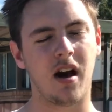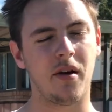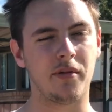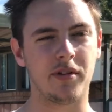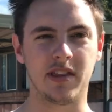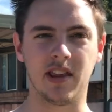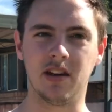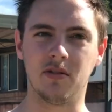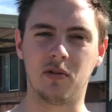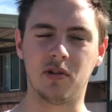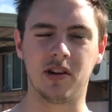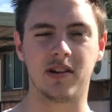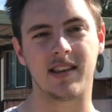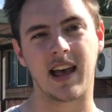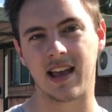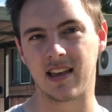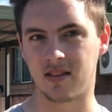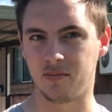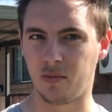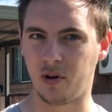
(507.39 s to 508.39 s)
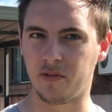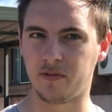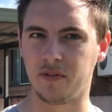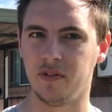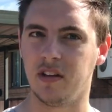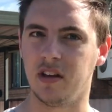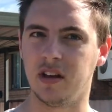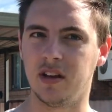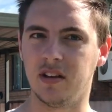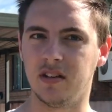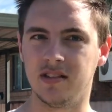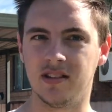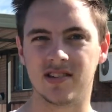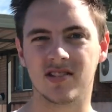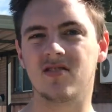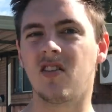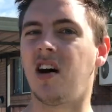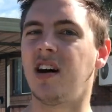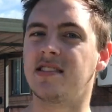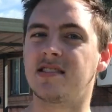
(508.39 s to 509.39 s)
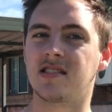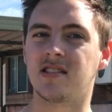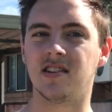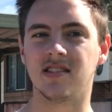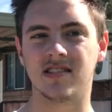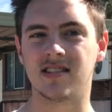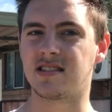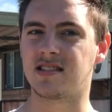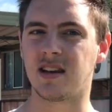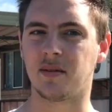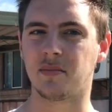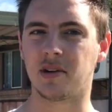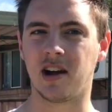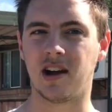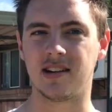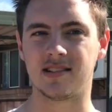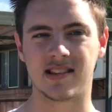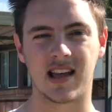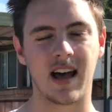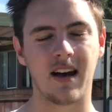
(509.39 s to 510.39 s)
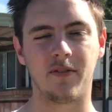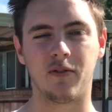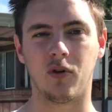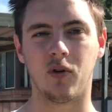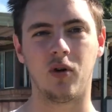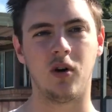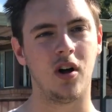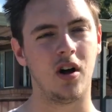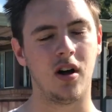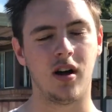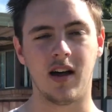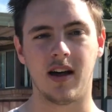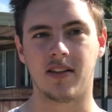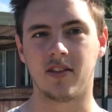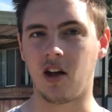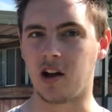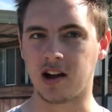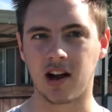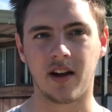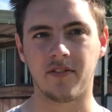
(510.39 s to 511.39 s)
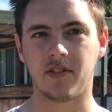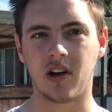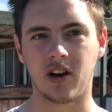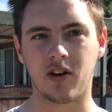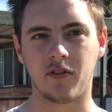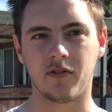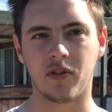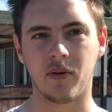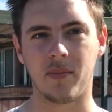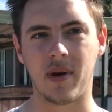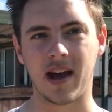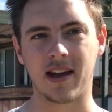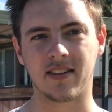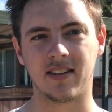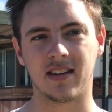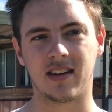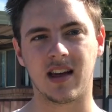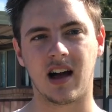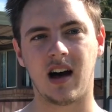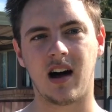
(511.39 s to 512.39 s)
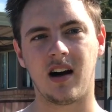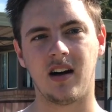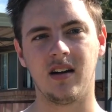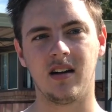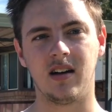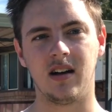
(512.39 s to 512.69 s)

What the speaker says: whether you want to take them off the side skirts that some cars have, or like I've done off the back of the car.